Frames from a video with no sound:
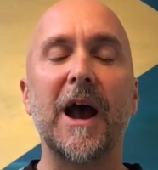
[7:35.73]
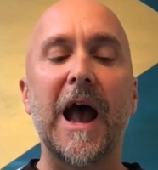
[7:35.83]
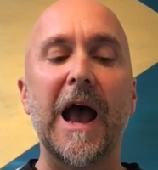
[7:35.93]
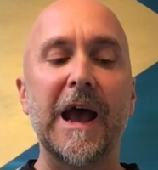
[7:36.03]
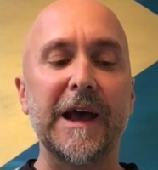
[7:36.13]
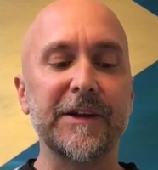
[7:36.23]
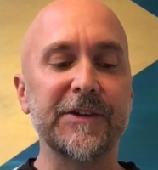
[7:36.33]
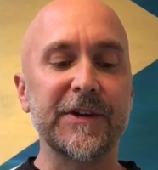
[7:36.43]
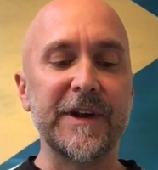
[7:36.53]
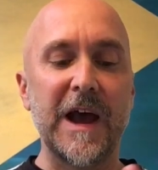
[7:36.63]

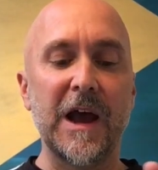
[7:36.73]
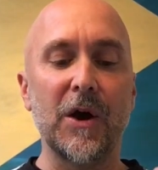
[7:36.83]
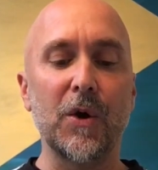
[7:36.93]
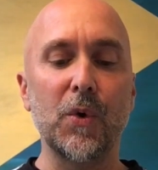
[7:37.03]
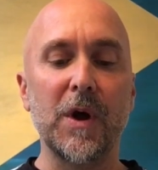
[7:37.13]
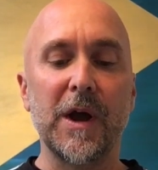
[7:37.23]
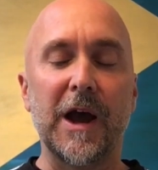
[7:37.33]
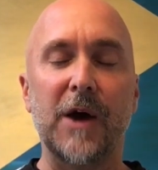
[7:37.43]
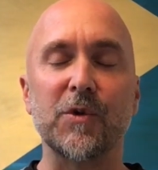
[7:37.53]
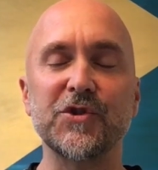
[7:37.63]
and now
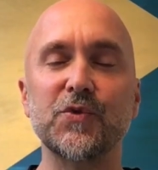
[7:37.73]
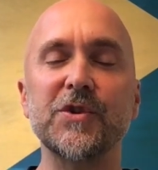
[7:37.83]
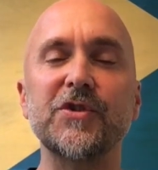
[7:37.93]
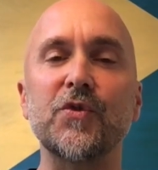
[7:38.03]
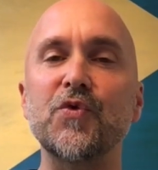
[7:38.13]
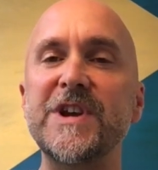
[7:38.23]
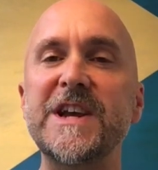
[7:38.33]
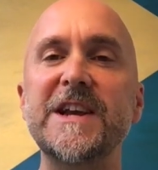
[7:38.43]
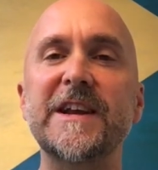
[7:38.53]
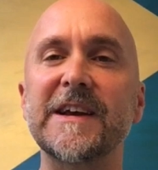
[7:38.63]
I just want you to
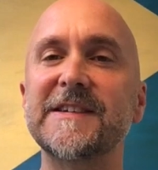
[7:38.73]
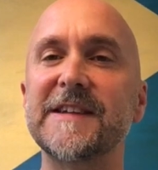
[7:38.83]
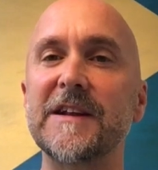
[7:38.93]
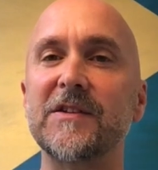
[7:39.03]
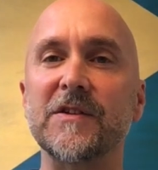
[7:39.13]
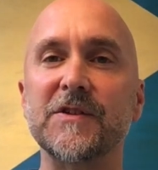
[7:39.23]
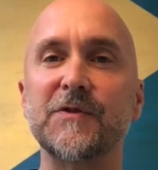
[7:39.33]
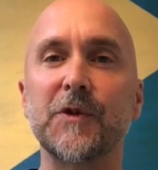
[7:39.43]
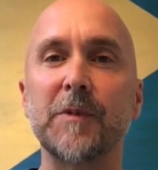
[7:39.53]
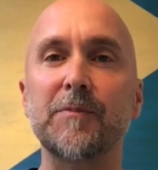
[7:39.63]
read a sentence
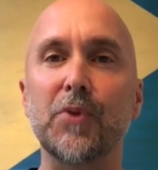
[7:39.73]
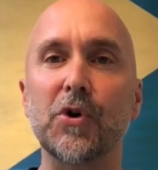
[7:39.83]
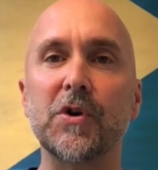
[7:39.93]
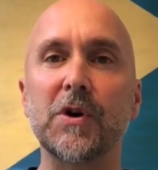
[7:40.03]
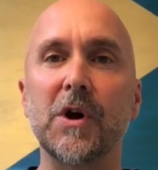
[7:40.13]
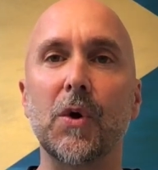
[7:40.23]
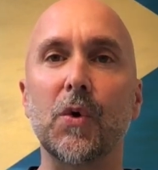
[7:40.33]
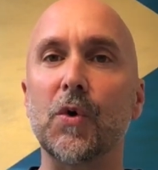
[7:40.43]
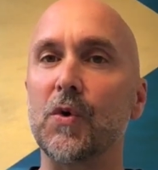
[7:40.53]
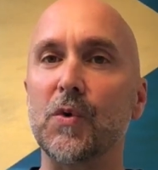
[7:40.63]
from a book
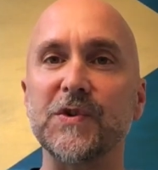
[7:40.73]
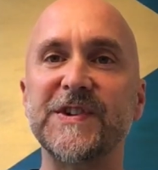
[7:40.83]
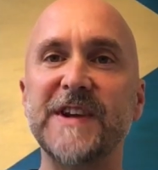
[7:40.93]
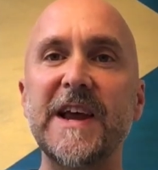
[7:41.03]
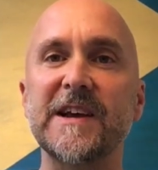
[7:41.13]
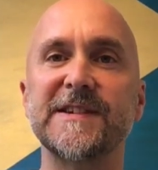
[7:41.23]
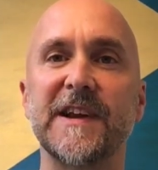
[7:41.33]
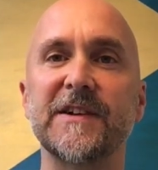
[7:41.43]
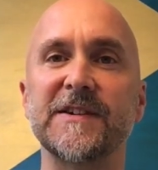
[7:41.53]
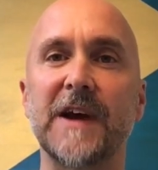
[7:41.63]
or say a
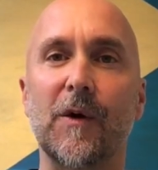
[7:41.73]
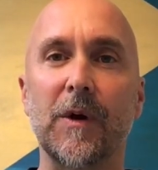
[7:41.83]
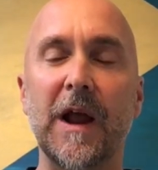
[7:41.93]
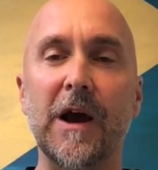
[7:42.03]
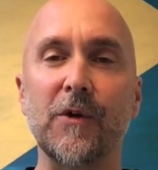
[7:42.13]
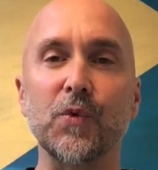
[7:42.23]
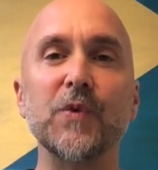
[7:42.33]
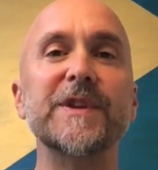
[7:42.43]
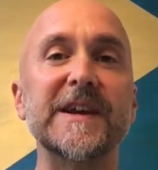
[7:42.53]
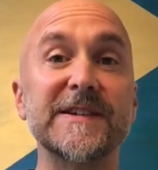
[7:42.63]
sentence out loud
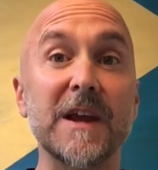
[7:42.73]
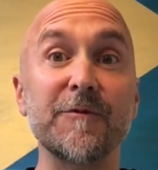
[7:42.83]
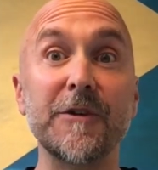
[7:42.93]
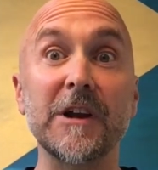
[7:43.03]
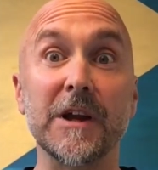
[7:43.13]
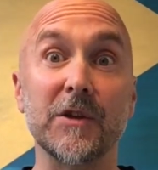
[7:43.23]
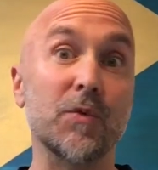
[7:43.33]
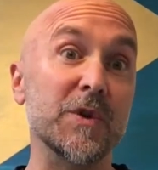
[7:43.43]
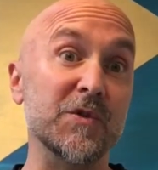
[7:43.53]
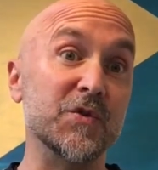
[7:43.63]
with that same feeling that
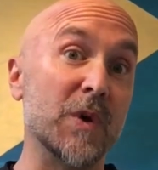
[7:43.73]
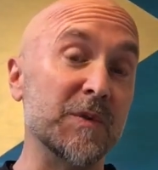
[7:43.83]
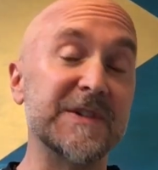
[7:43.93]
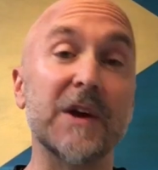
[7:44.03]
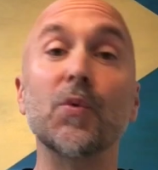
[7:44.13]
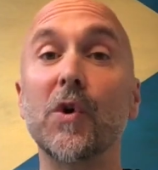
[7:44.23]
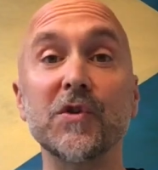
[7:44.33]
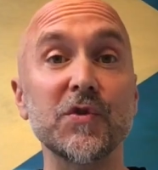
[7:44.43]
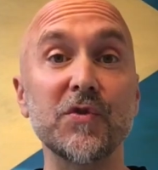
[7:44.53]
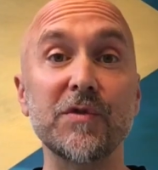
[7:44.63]
we used when we said 1,
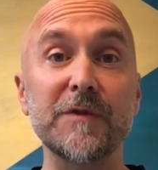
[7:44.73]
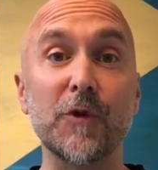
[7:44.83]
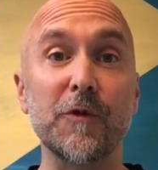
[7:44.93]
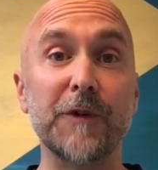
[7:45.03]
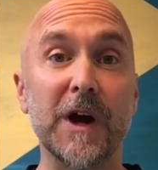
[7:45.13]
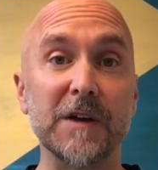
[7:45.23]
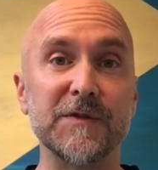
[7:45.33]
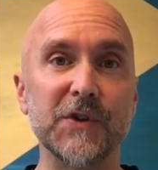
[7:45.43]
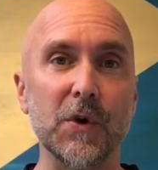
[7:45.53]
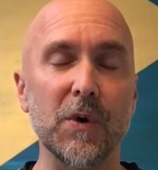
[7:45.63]
2, 3, 4, 5.
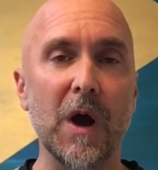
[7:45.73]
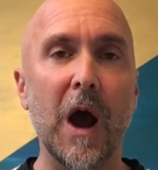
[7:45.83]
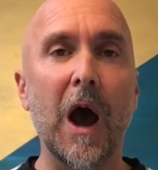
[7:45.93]
So